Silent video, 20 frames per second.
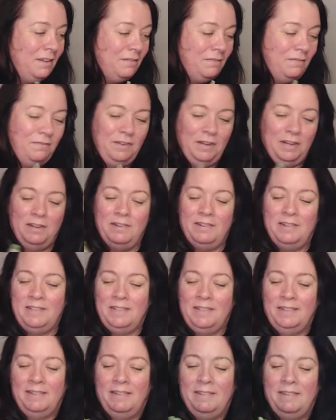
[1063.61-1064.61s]
figures
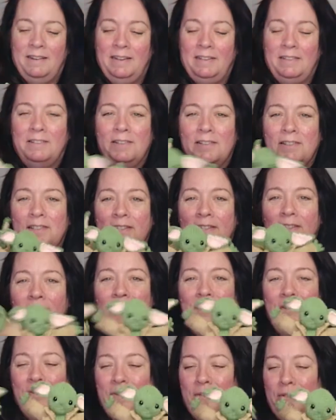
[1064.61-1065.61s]
and characters in the
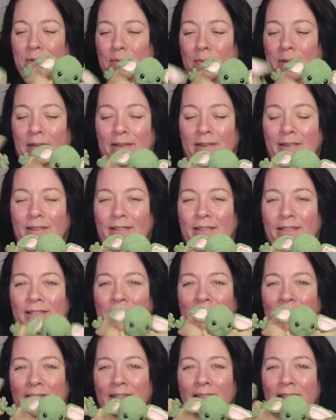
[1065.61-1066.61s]
future because,